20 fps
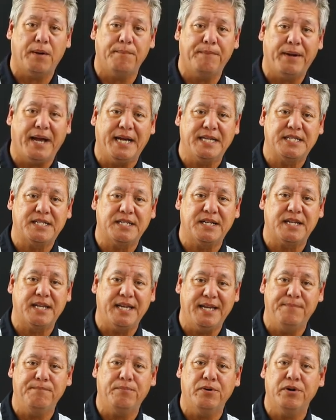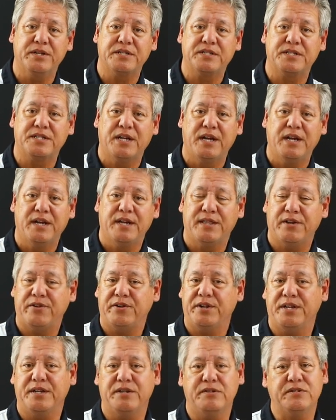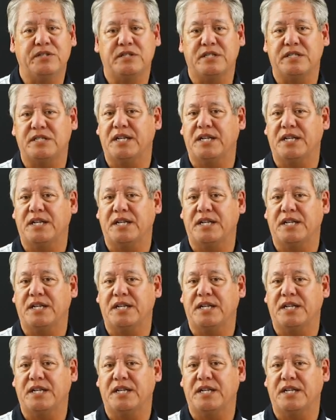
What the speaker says: bombastic inputs that are used